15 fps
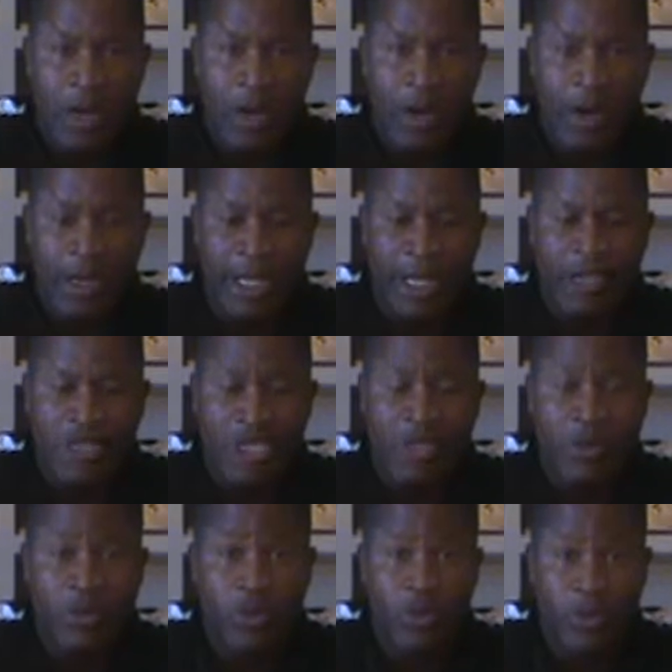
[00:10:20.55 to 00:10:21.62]
Okay,
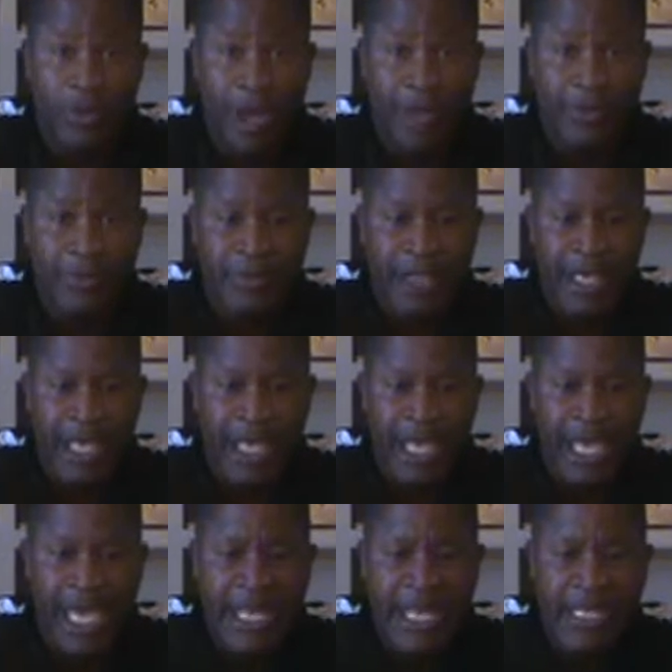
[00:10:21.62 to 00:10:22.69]
general rule, right?
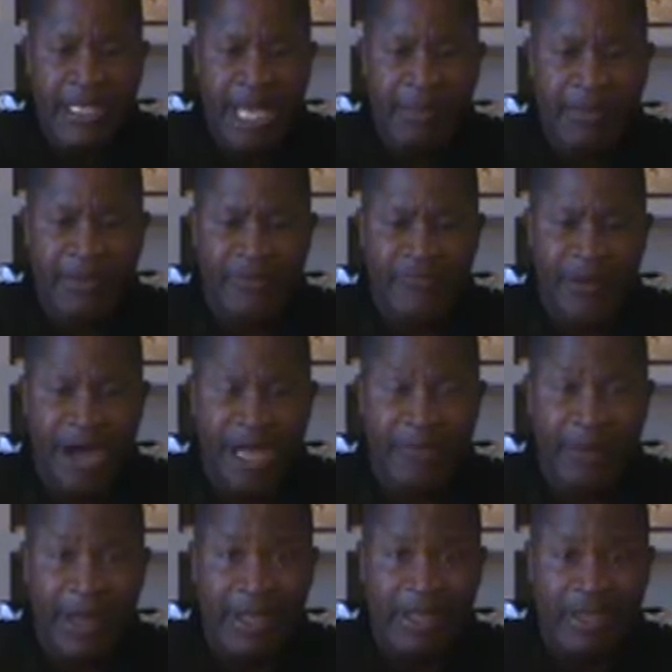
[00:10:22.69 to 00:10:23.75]
Any number
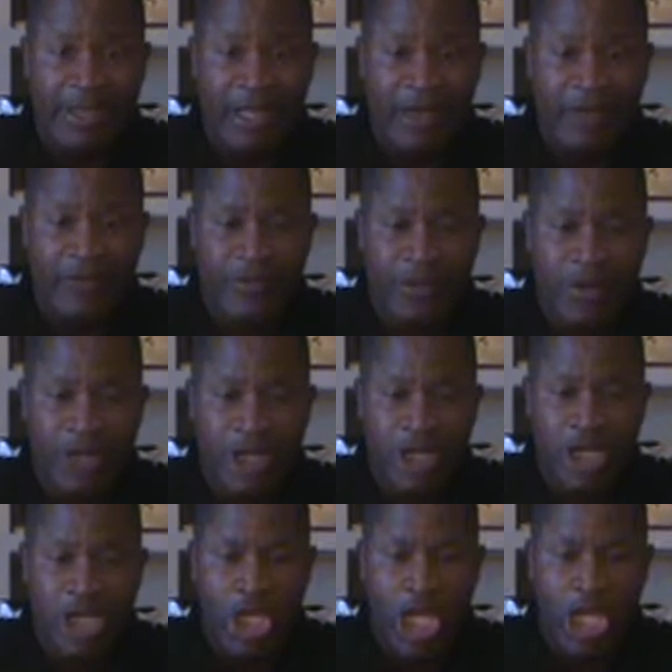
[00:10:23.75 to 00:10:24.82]
divided by itself,
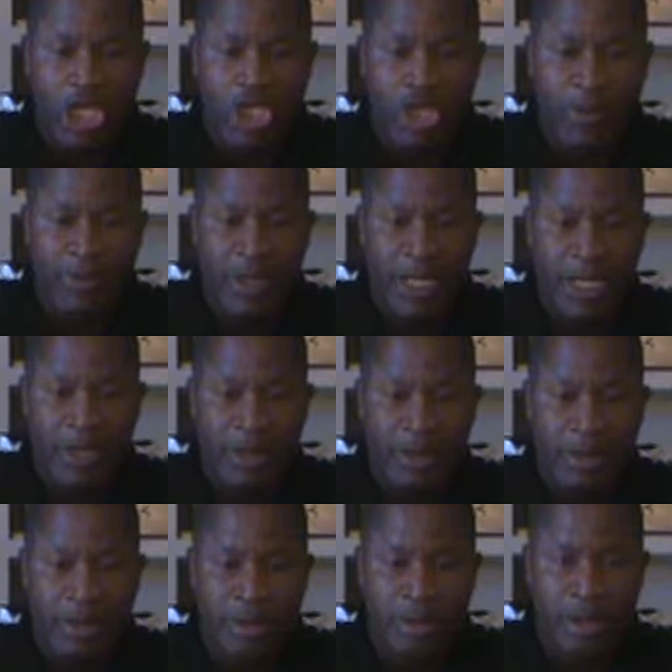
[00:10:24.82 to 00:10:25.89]
it should be
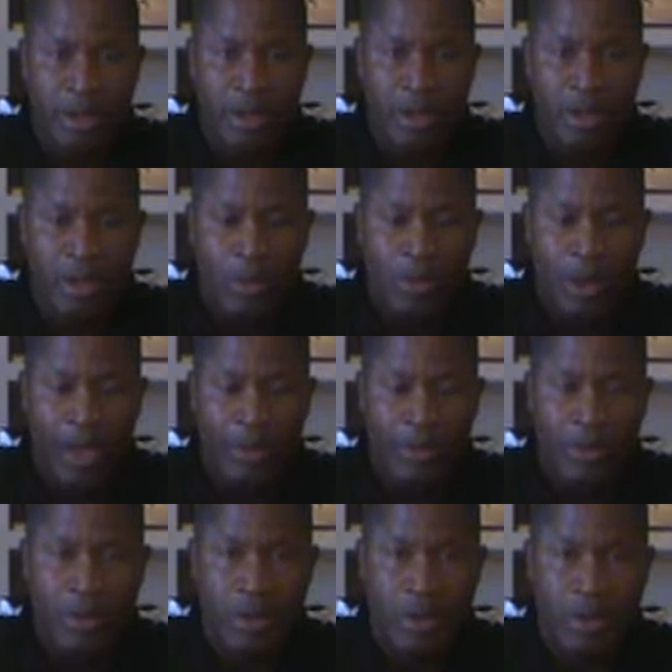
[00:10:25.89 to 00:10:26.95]
what?
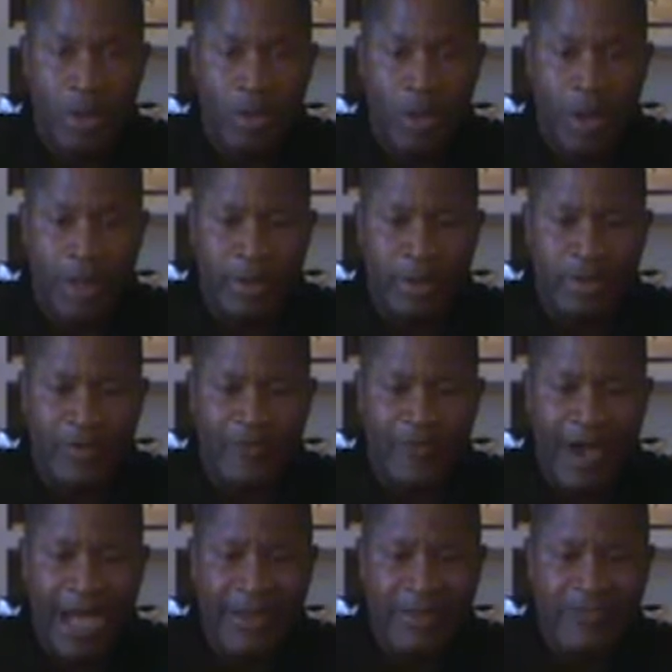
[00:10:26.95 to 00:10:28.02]
1. So
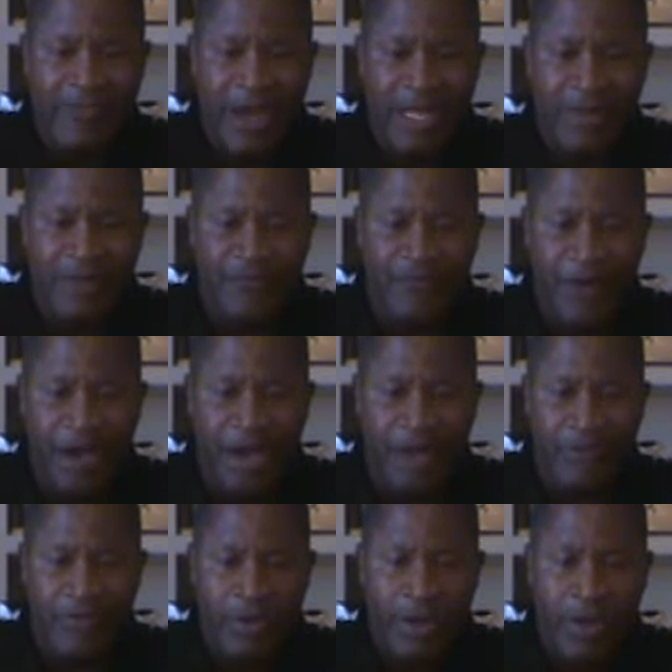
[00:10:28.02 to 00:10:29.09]
5 divided into
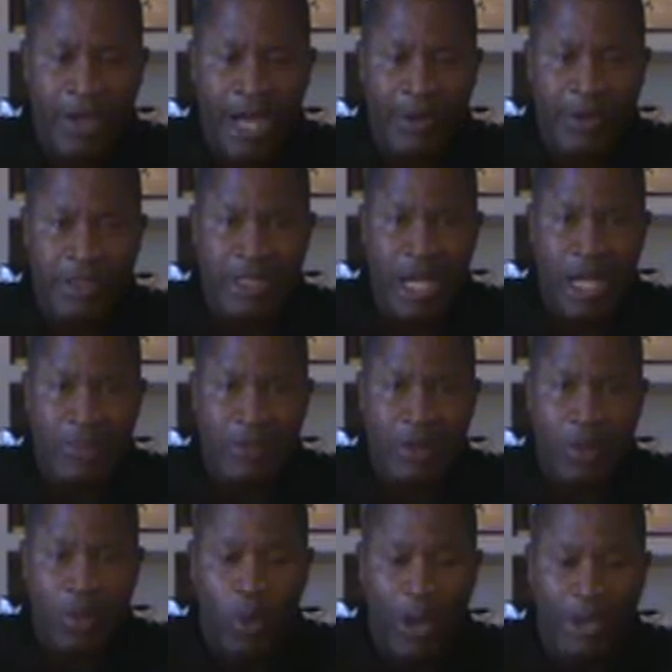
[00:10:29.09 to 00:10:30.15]
5, how many times?
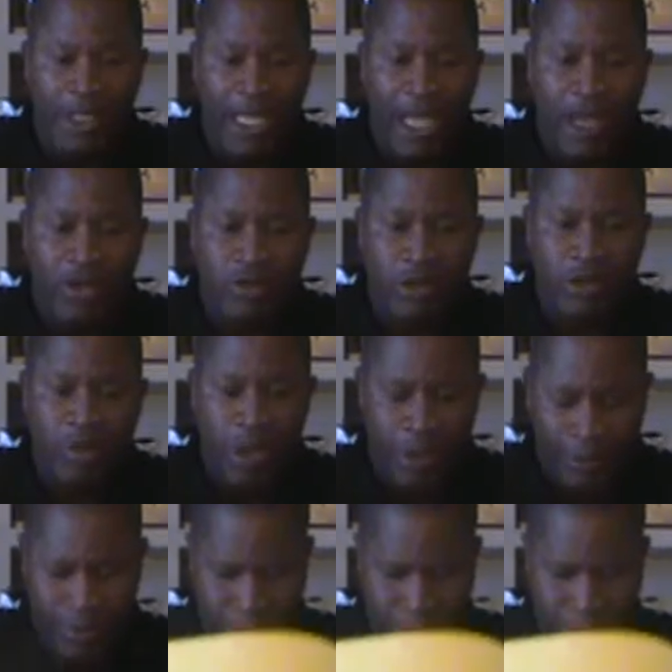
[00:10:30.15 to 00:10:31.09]
1. The answer is 1.